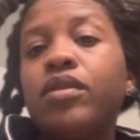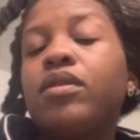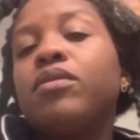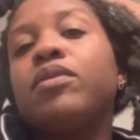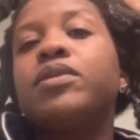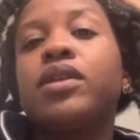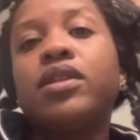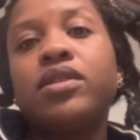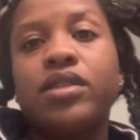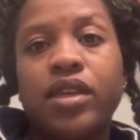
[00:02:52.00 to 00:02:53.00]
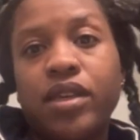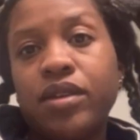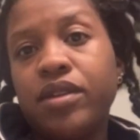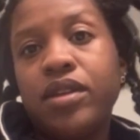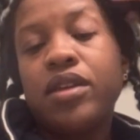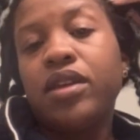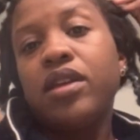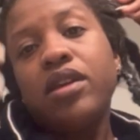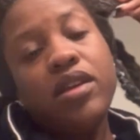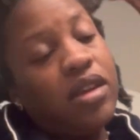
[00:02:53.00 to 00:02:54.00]
what was I gonna say?
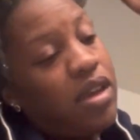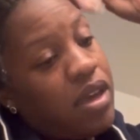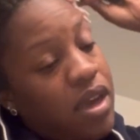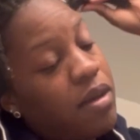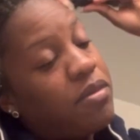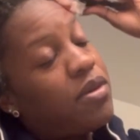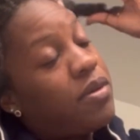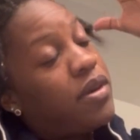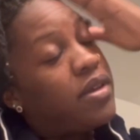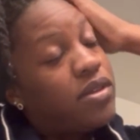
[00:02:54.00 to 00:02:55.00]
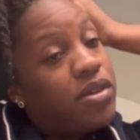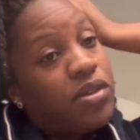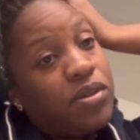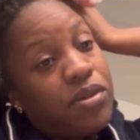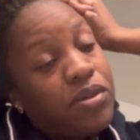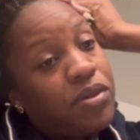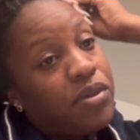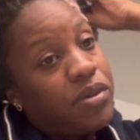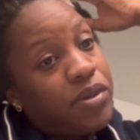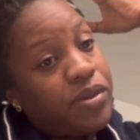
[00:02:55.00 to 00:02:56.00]
I'm going
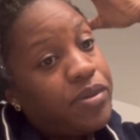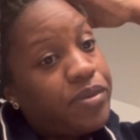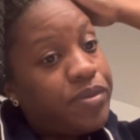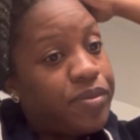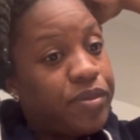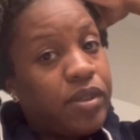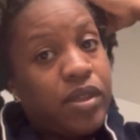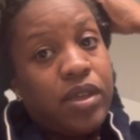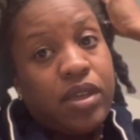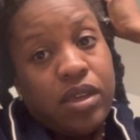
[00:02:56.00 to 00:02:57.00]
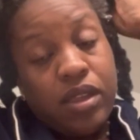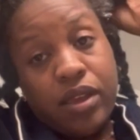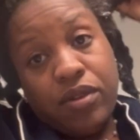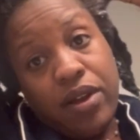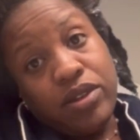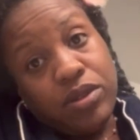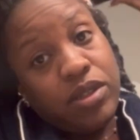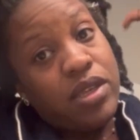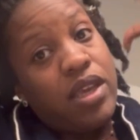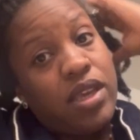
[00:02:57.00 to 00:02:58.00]
to like gradually
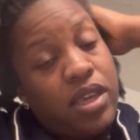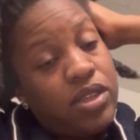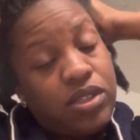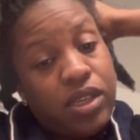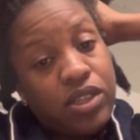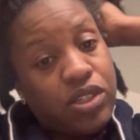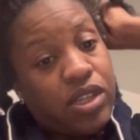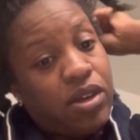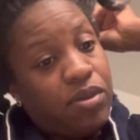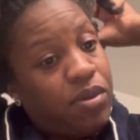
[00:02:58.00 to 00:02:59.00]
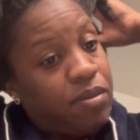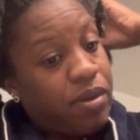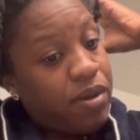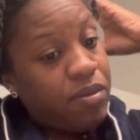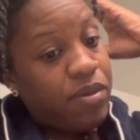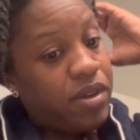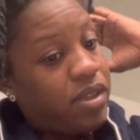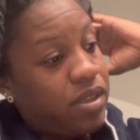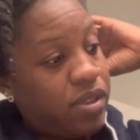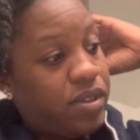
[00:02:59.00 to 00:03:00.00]
take each section out one by
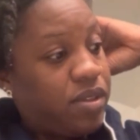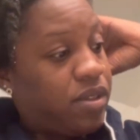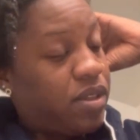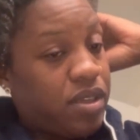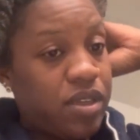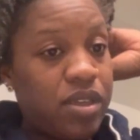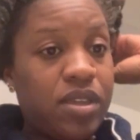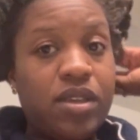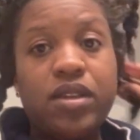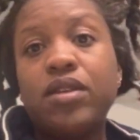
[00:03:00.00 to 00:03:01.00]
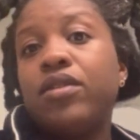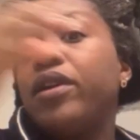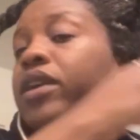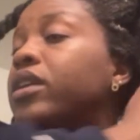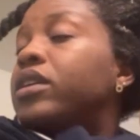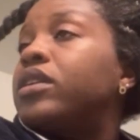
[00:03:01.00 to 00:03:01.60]
one, right?